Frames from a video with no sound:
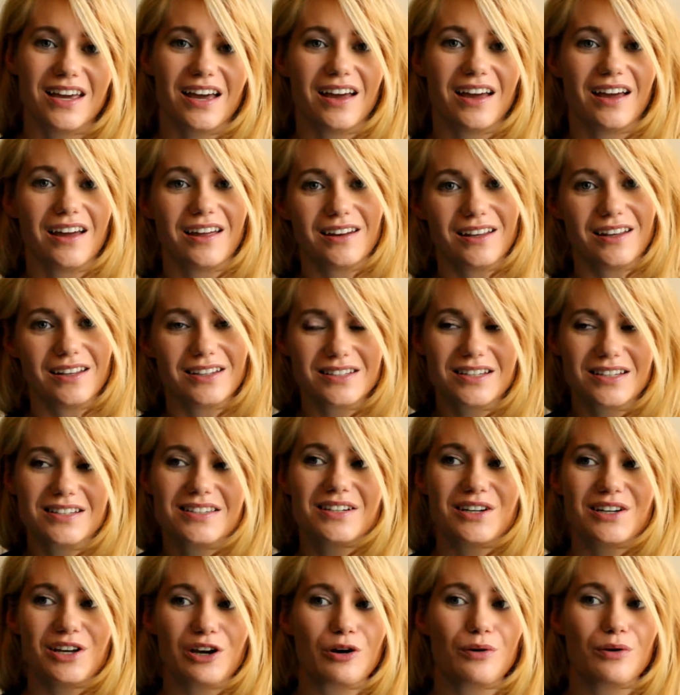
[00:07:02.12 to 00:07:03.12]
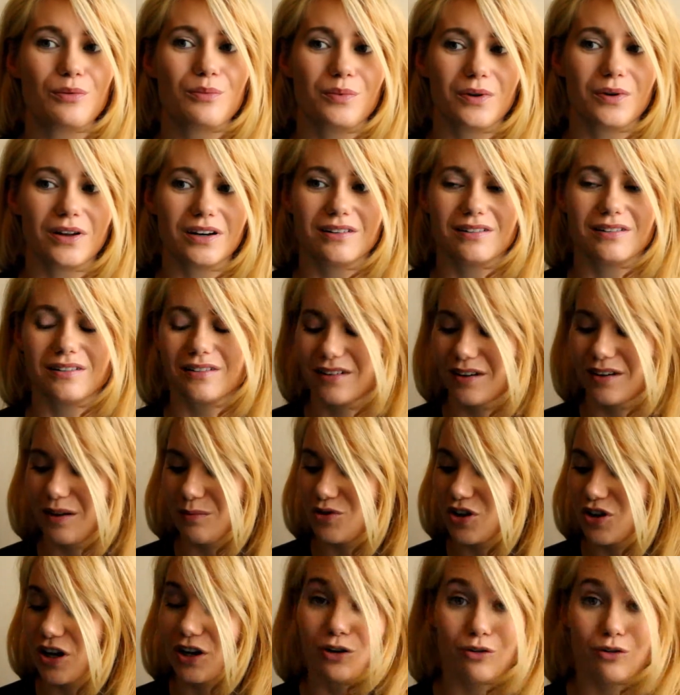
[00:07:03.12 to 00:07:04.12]
and it doesn't help when
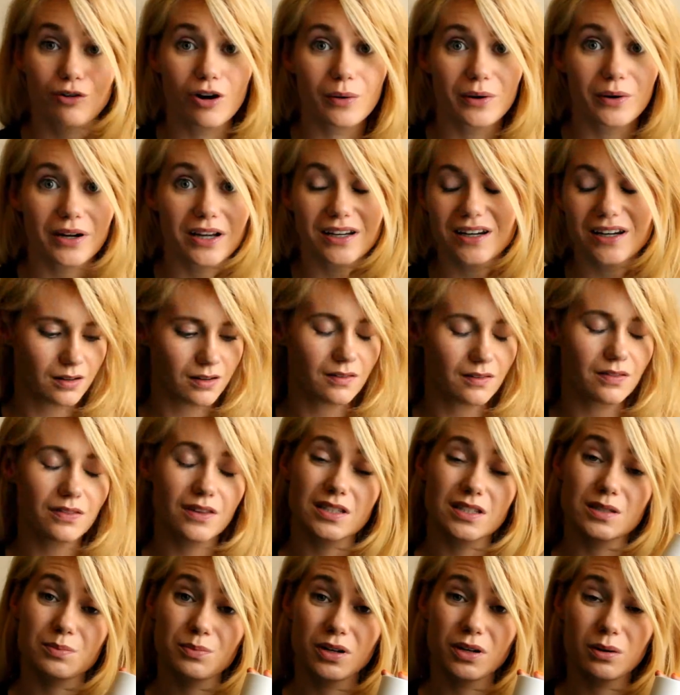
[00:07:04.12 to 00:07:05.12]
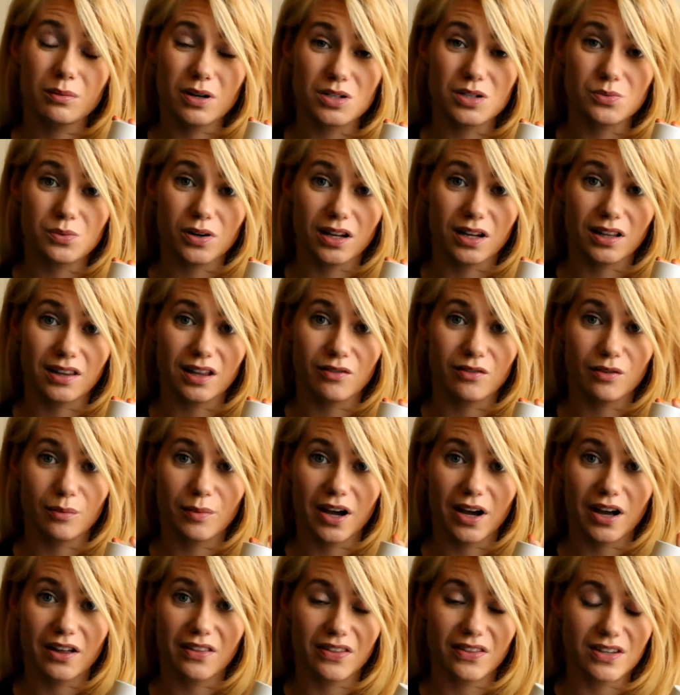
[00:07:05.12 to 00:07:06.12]
I'm trying to grow it. It's pretty much what I love
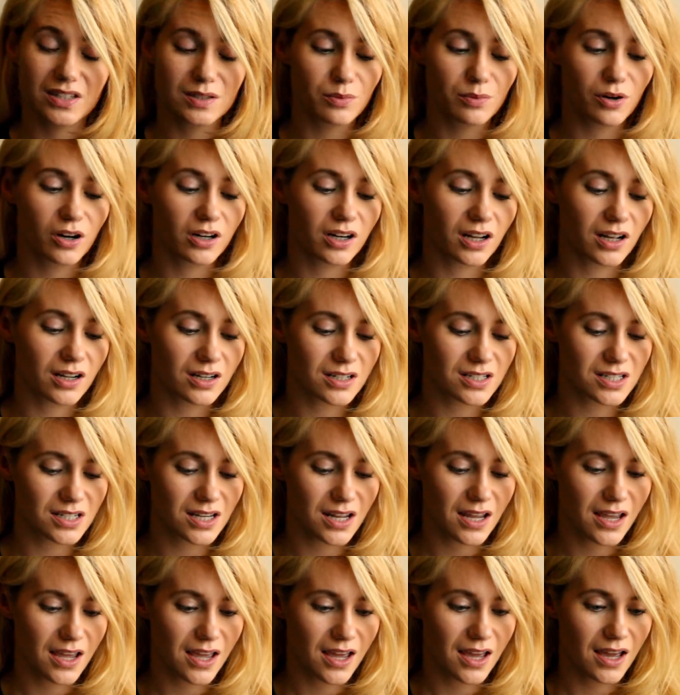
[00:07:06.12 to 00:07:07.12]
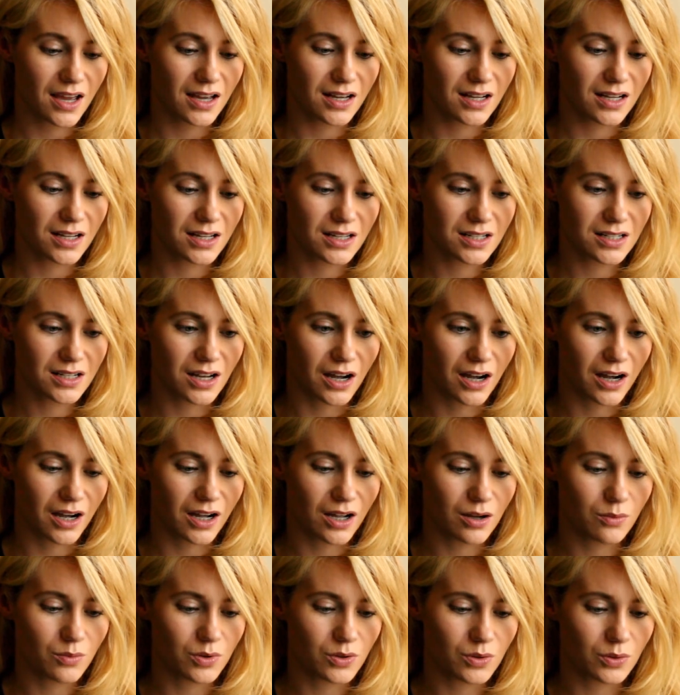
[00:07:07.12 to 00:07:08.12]
about this product, and
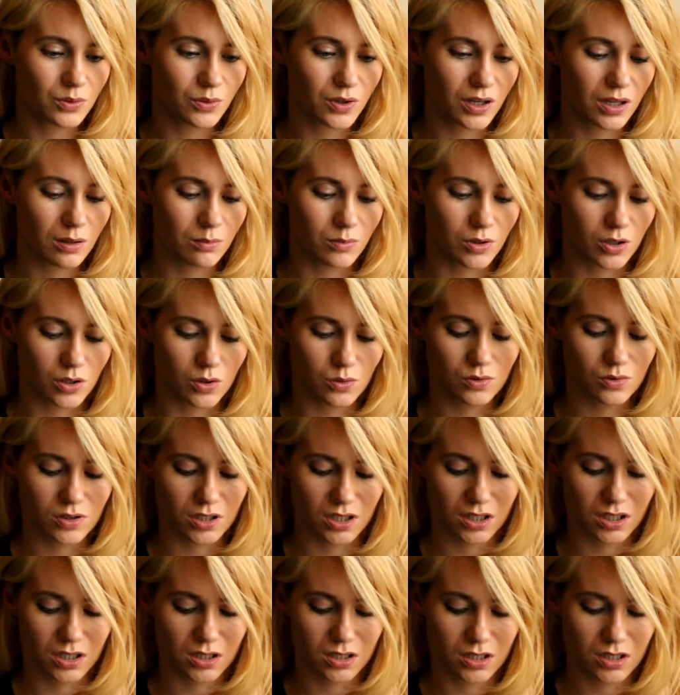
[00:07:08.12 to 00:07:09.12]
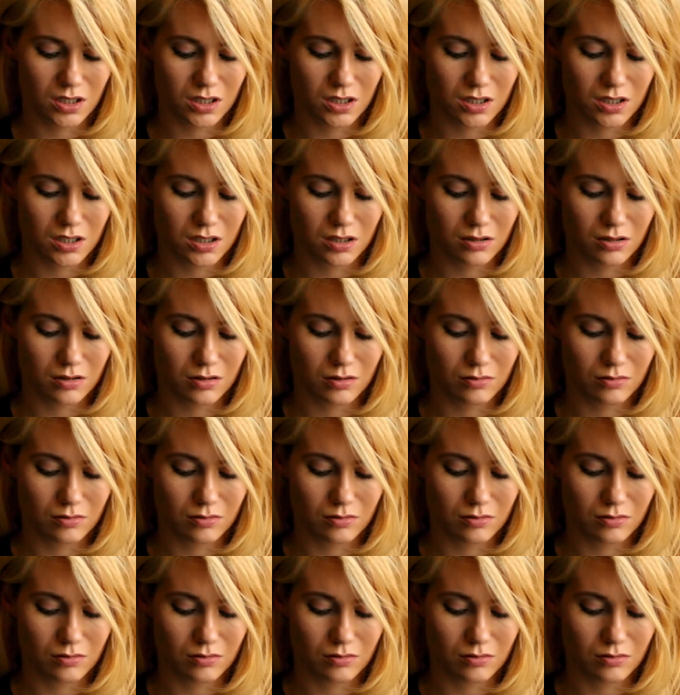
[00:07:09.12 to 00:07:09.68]
I will keep using it.